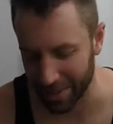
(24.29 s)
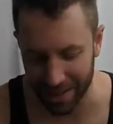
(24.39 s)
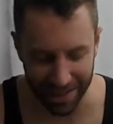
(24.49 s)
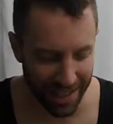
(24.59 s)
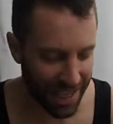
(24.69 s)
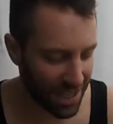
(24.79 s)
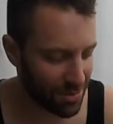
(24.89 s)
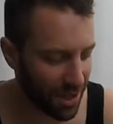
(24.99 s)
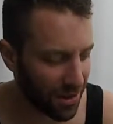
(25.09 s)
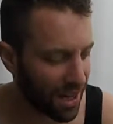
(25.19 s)
But it's
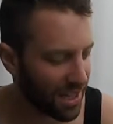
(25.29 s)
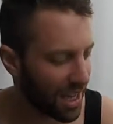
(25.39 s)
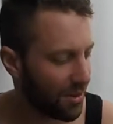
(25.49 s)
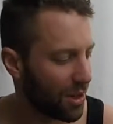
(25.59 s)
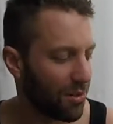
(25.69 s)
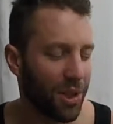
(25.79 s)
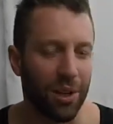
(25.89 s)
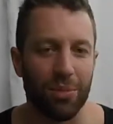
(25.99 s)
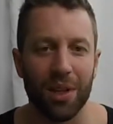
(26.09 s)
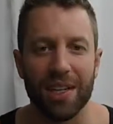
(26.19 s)
been a great day. I'm in a really
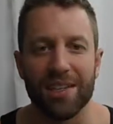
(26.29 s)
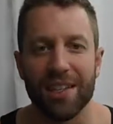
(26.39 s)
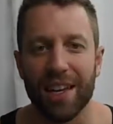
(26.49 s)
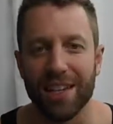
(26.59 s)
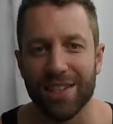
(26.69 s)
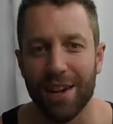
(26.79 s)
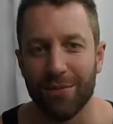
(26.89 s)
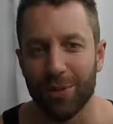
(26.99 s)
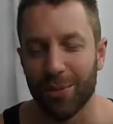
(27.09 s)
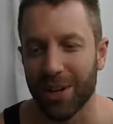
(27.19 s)
good place and excited
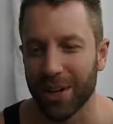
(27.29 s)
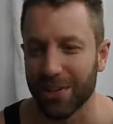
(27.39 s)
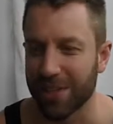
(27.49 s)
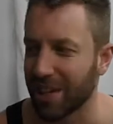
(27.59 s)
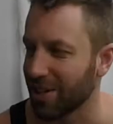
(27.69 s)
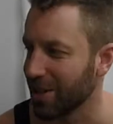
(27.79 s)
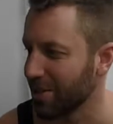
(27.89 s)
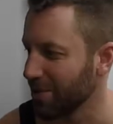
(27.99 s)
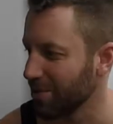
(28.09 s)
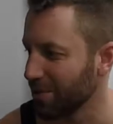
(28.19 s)
for a productive session
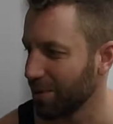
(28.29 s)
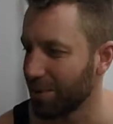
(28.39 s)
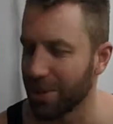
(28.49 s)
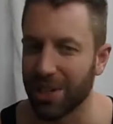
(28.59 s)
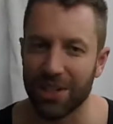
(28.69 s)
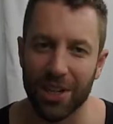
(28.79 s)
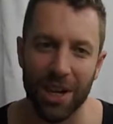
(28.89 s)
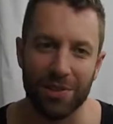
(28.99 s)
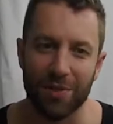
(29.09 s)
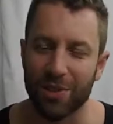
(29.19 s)
as usual. Appreciate you
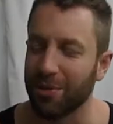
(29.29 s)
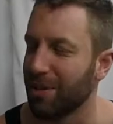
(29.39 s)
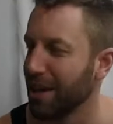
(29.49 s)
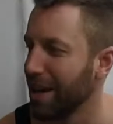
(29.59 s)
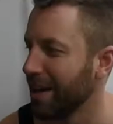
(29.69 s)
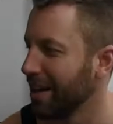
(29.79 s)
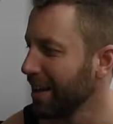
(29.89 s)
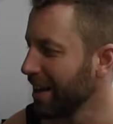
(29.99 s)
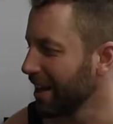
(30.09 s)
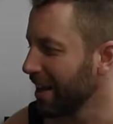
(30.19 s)
guys for tuning in.
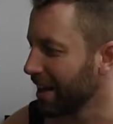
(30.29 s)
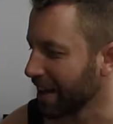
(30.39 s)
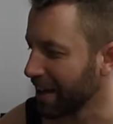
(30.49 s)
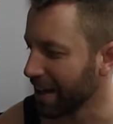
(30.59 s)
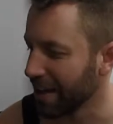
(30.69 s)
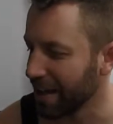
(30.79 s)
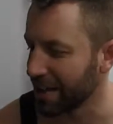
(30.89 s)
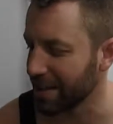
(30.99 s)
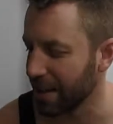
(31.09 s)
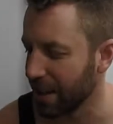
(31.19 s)
Uh, gonna
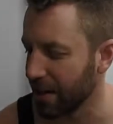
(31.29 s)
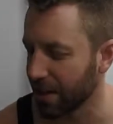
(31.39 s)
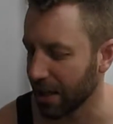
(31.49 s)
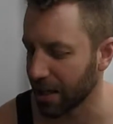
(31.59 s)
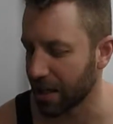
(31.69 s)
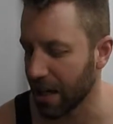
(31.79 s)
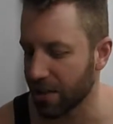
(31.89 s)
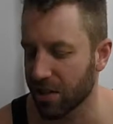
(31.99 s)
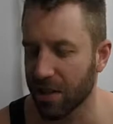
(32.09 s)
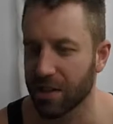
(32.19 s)
hit an online
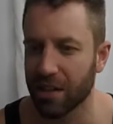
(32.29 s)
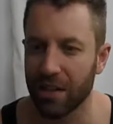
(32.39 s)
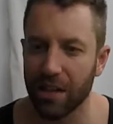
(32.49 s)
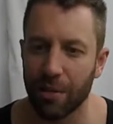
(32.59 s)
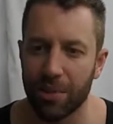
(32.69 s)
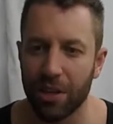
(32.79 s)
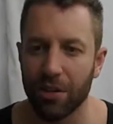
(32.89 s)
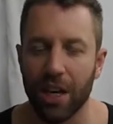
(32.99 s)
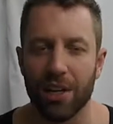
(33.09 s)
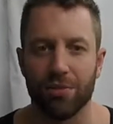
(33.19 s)
class session, update
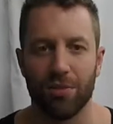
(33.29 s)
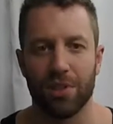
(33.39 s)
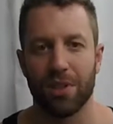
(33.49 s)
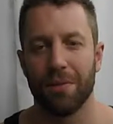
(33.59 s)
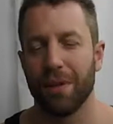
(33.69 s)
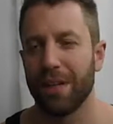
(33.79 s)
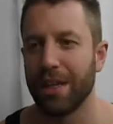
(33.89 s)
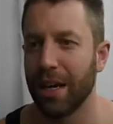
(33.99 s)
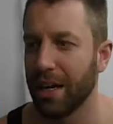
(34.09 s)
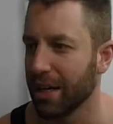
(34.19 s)
you guys with what's going on
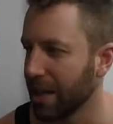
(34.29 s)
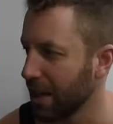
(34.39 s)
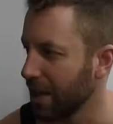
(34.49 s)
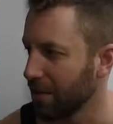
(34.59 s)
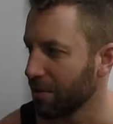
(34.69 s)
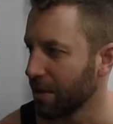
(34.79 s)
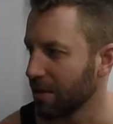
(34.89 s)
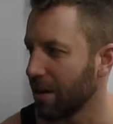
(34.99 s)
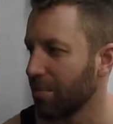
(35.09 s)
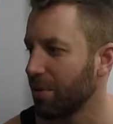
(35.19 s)
there. Gonna hit a quick
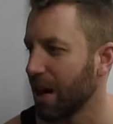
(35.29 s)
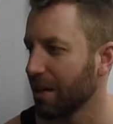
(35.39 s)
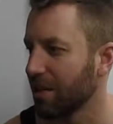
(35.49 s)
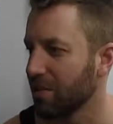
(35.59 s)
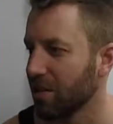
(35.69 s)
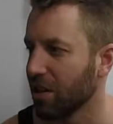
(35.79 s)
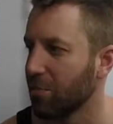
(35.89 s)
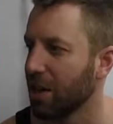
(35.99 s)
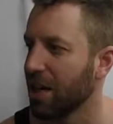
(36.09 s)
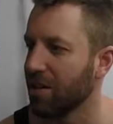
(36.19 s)
guitar practice, I'll
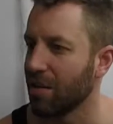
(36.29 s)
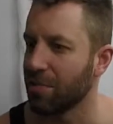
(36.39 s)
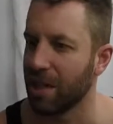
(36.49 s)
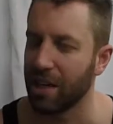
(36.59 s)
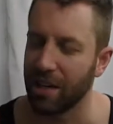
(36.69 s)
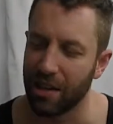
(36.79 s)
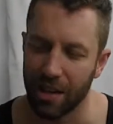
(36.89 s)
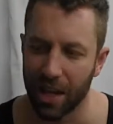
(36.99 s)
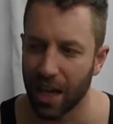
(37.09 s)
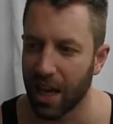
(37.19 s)
keep you guys updated.
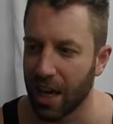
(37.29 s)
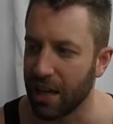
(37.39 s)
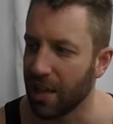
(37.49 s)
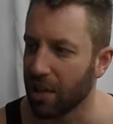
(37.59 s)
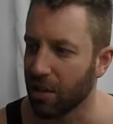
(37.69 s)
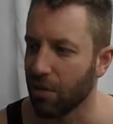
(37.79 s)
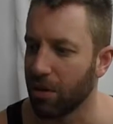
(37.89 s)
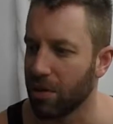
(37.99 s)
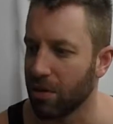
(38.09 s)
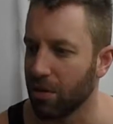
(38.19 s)
And then
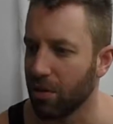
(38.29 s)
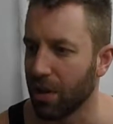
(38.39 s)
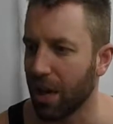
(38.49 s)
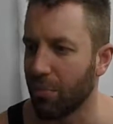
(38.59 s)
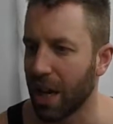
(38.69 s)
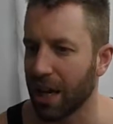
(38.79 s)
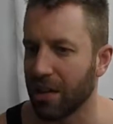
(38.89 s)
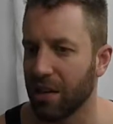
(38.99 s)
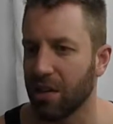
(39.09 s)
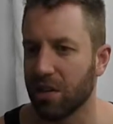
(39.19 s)
going to get back
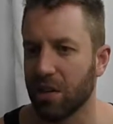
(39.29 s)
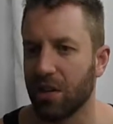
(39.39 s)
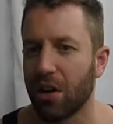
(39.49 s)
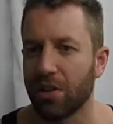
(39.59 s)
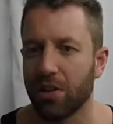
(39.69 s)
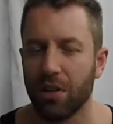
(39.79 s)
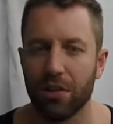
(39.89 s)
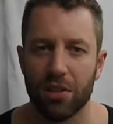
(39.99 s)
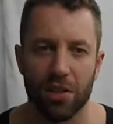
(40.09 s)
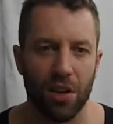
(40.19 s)
into this guitar
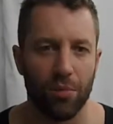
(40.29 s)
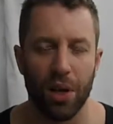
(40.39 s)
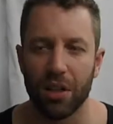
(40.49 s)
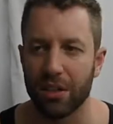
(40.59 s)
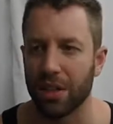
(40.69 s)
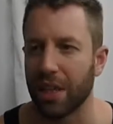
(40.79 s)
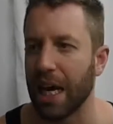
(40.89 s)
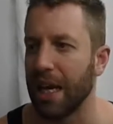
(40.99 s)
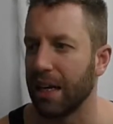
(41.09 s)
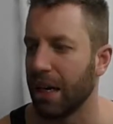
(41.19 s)
solo, just start polishing
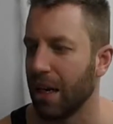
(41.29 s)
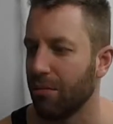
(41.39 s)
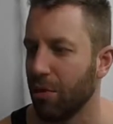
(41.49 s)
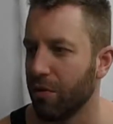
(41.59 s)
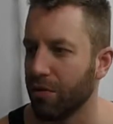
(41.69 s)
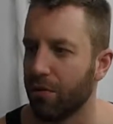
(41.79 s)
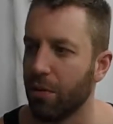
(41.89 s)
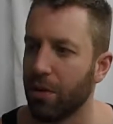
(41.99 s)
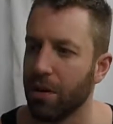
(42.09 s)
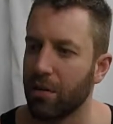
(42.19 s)
that and moving
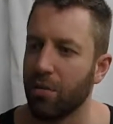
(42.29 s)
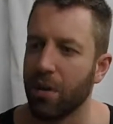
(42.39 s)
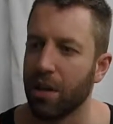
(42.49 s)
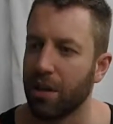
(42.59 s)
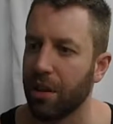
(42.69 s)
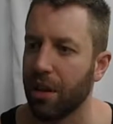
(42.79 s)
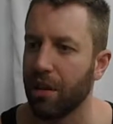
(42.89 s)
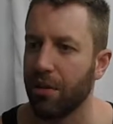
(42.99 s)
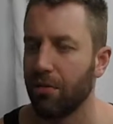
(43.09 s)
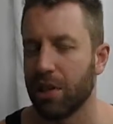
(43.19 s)
forward with uh,
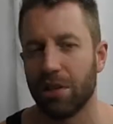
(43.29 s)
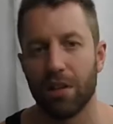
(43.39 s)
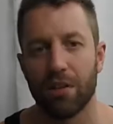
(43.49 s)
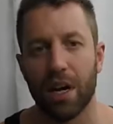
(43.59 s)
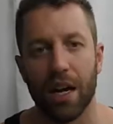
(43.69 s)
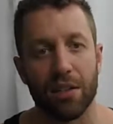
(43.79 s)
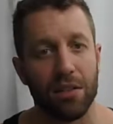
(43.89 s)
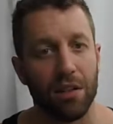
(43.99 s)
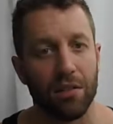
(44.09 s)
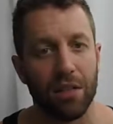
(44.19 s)
the rest of the track.
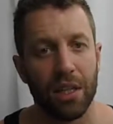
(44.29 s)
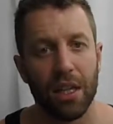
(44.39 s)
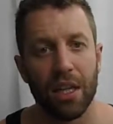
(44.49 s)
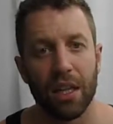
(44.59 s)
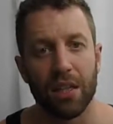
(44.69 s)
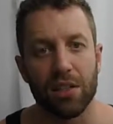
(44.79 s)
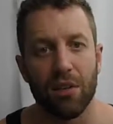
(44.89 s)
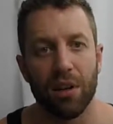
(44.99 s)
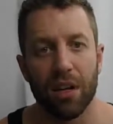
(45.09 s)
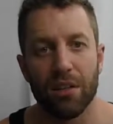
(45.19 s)
So let's
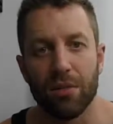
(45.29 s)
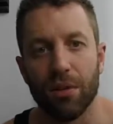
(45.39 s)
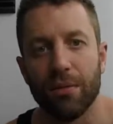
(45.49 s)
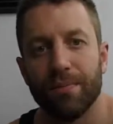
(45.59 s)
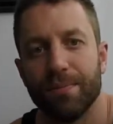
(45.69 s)
get right into it.